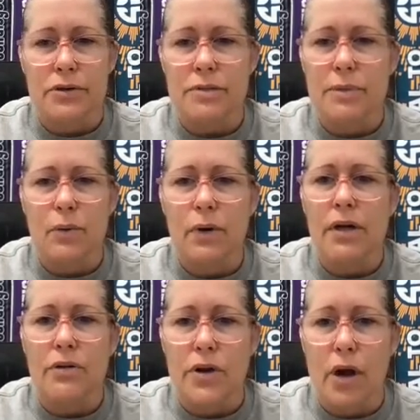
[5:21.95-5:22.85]
It's about, what do
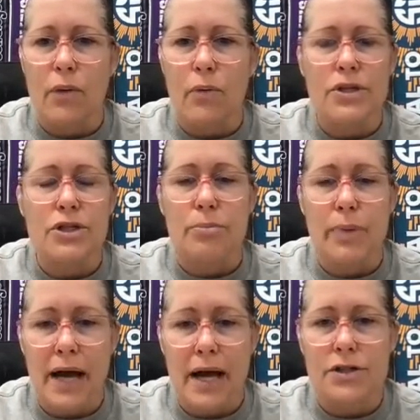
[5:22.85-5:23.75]
you know? What's your
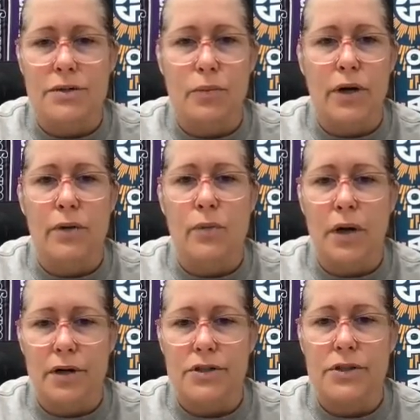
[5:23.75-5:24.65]
passion? What do you want
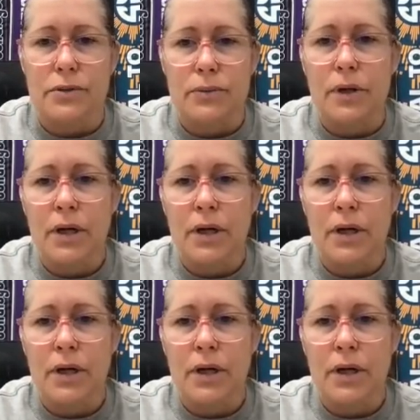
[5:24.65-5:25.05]
to do?